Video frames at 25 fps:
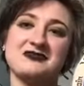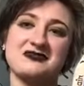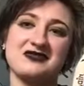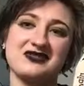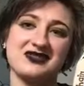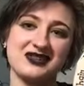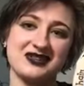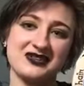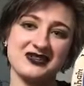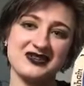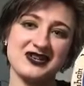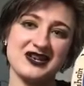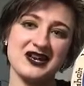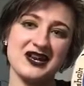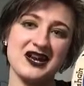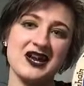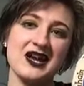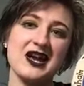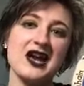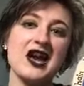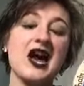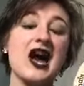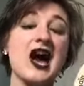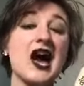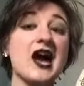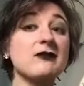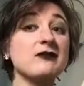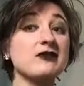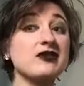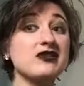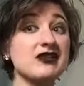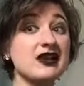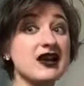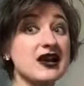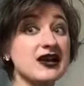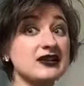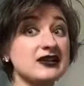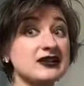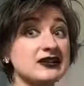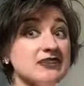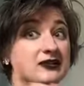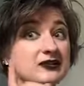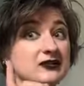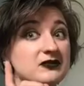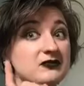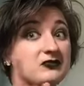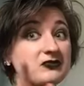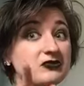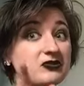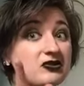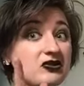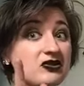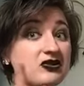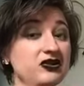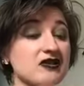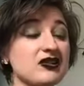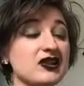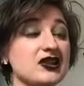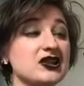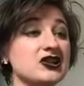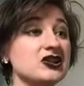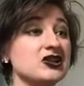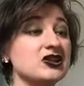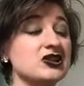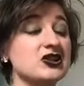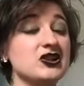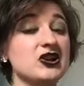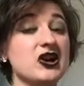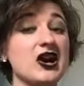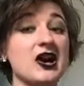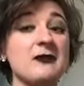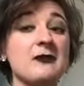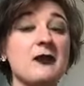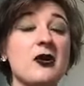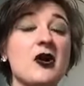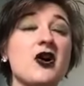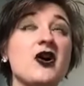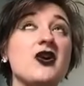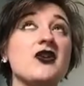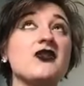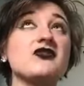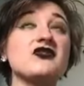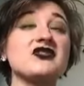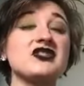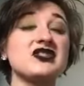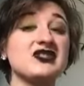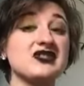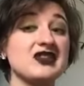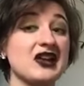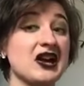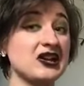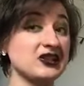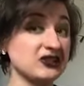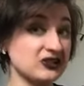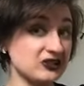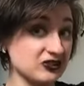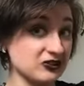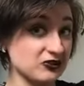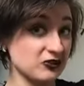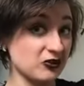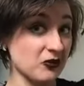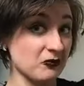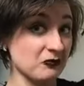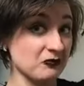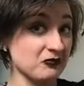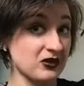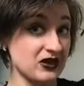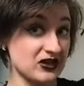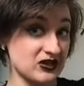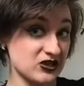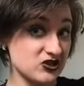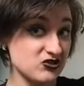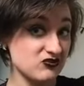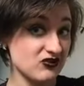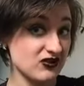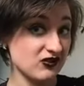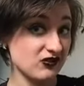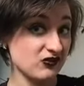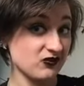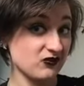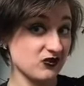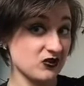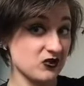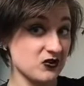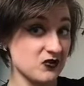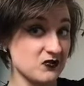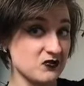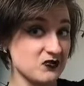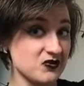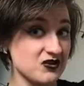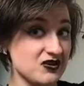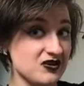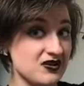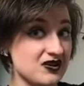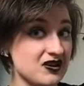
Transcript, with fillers: So yeah, I'm starting, just to let you know, I'm hopefully starting to go on Pinterest soon.